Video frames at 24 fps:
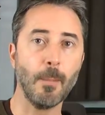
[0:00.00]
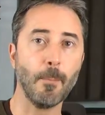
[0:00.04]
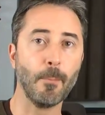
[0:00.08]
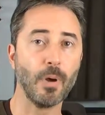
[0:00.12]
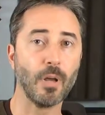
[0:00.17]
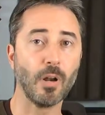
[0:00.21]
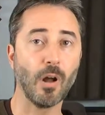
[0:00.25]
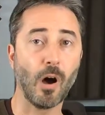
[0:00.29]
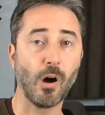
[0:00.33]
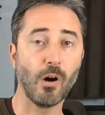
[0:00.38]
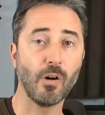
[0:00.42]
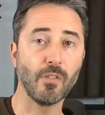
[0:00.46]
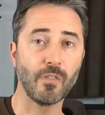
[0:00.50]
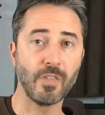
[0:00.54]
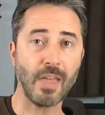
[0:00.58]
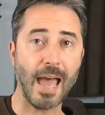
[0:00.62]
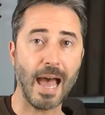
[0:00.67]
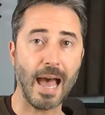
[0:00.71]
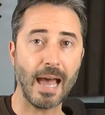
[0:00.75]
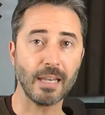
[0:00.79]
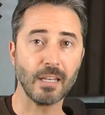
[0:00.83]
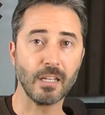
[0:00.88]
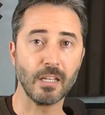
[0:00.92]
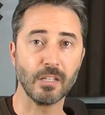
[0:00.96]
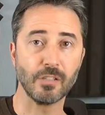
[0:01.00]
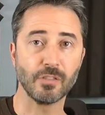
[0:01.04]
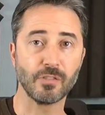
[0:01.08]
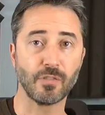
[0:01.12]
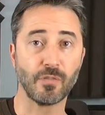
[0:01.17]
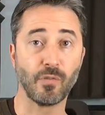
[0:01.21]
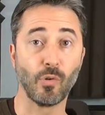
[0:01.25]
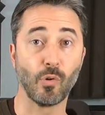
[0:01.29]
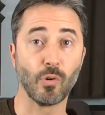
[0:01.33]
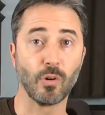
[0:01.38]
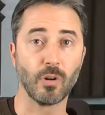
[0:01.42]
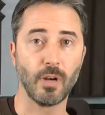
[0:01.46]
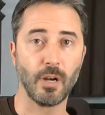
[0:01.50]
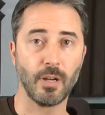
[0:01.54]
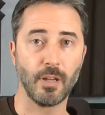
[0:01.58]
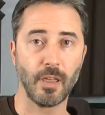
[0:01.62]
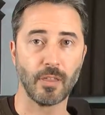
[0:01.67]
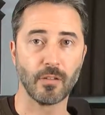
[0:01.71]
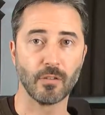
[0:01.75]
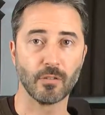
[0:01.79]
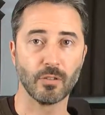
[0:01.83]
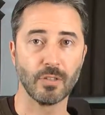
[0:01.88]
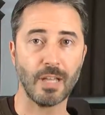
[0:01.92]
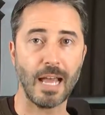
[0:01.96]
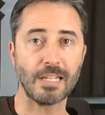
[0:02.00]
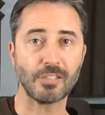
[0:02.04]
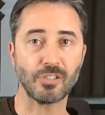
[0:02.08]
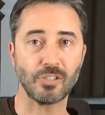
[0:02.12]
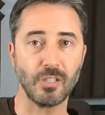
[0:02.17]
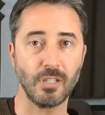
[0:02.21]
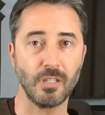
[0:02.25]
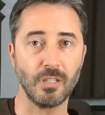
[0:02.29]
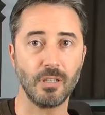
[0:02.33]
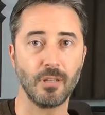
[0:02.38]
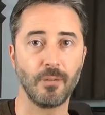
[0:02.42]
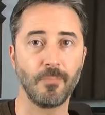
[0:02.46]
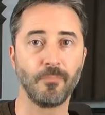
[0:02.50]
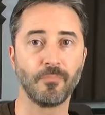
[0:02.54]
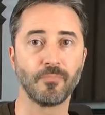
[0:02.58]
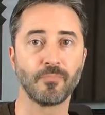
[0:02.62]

but all of that is for another lesson.